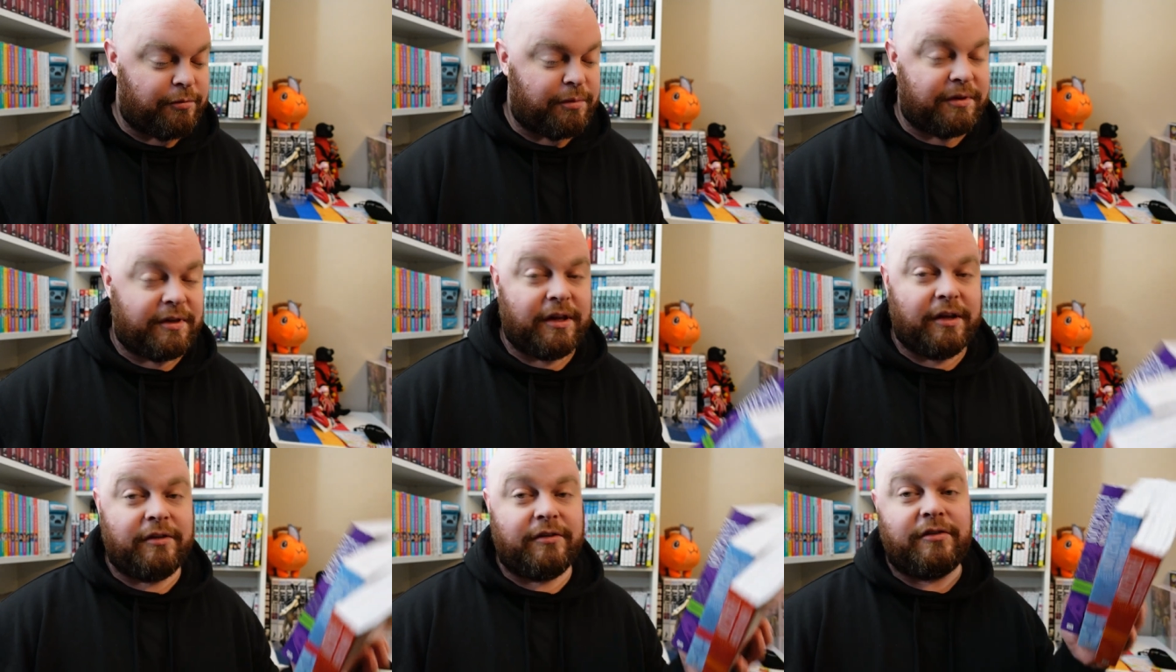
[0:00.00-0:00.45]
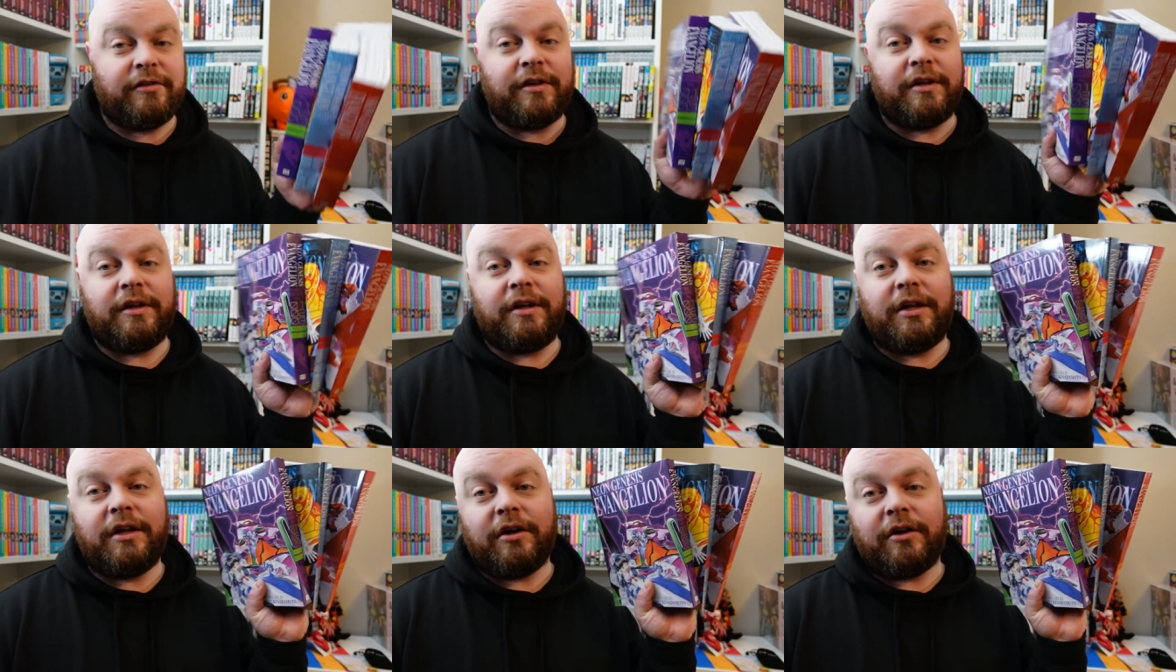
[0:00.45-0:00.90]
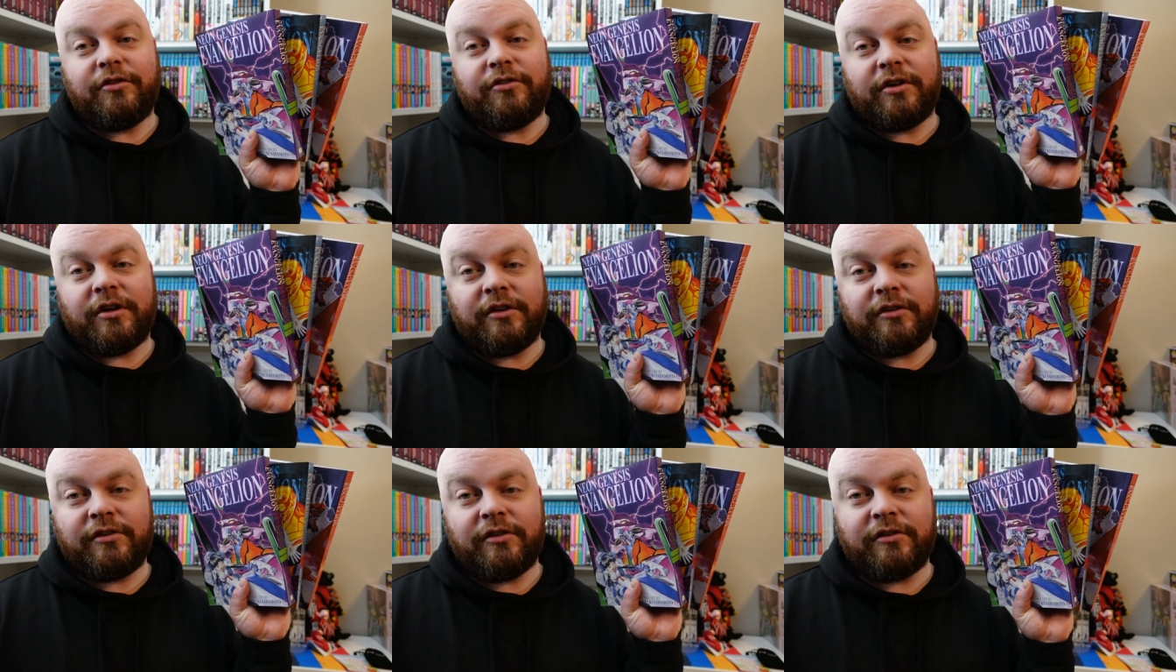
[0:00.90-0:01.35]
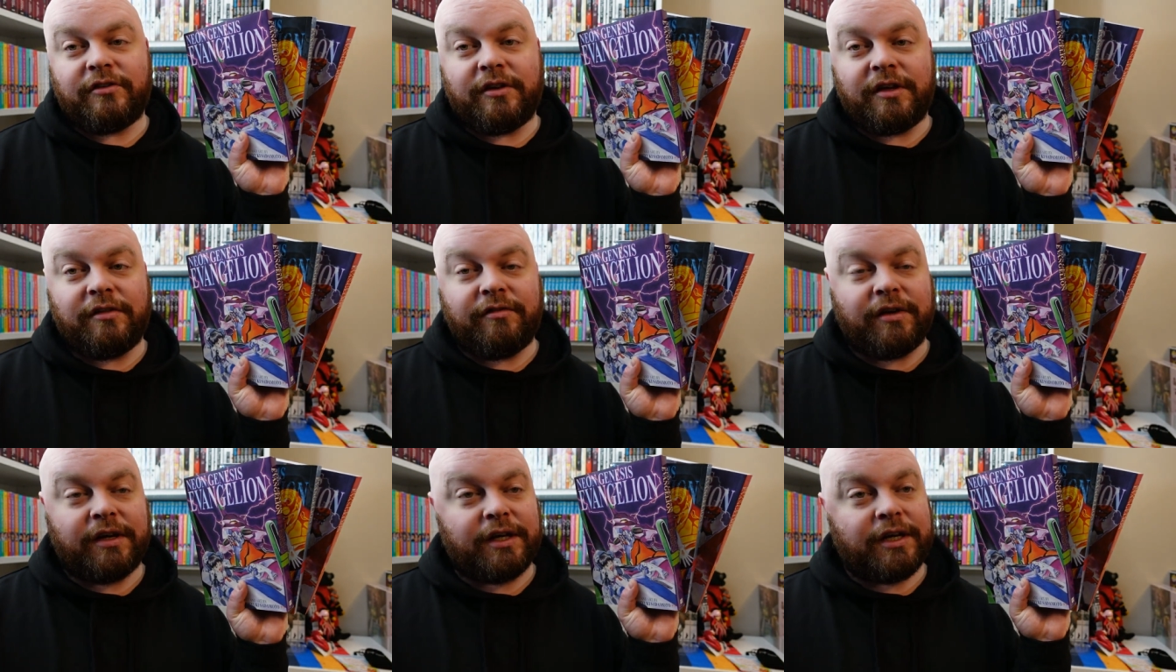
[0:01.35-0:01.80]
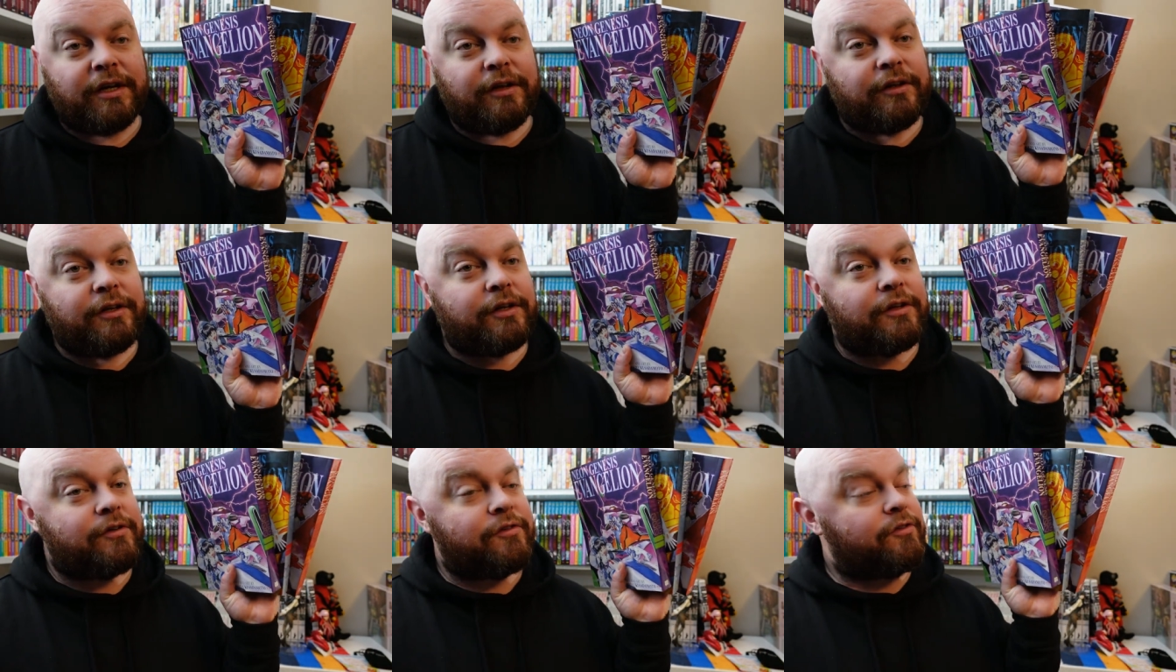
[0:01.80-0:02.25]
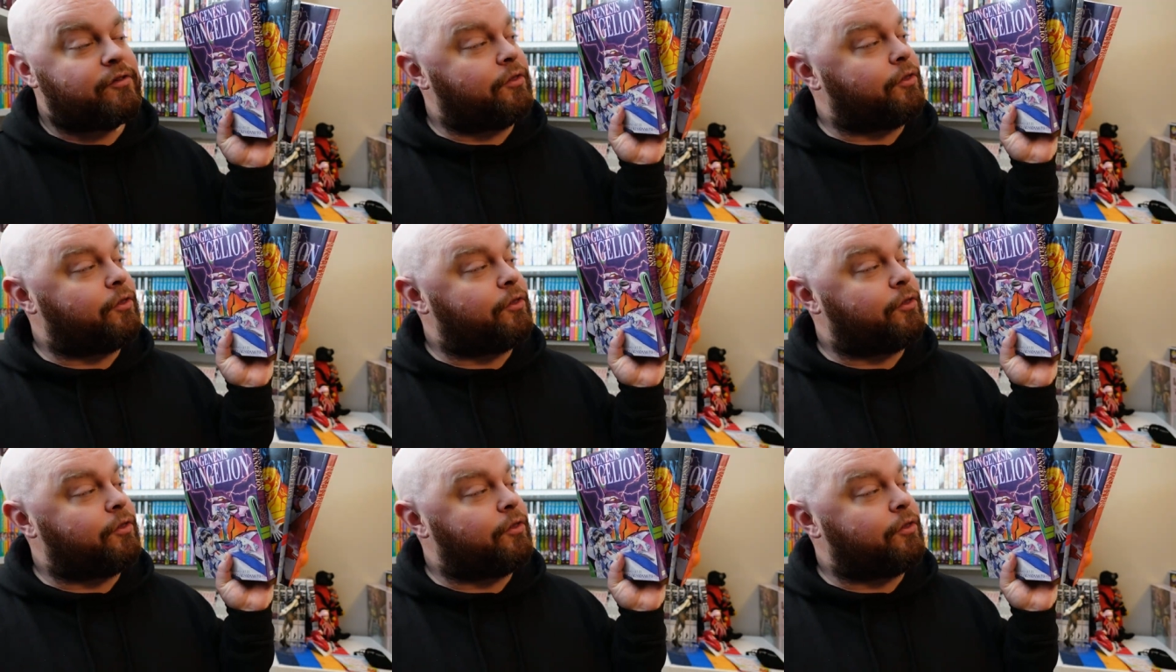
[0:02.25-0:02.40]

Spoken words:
but that's the Neon Genesis Evangelions